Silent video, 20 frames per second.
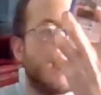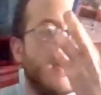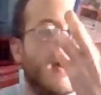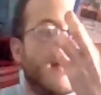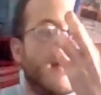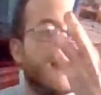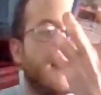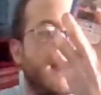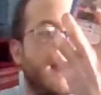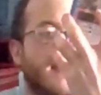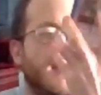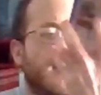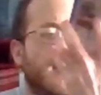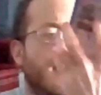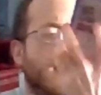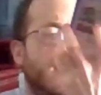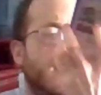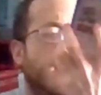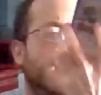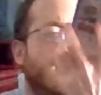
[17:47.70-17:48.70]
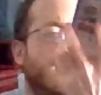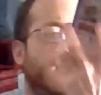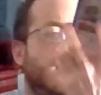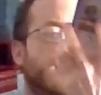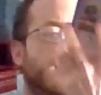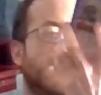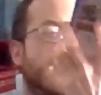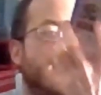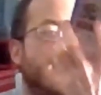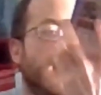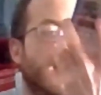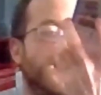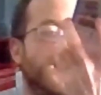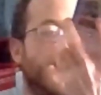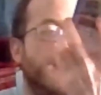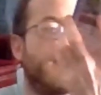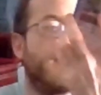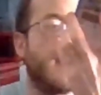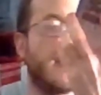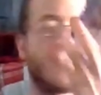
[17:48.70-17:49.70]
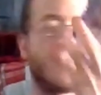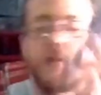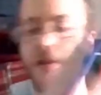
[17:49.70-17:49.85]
and the Dice of Fate.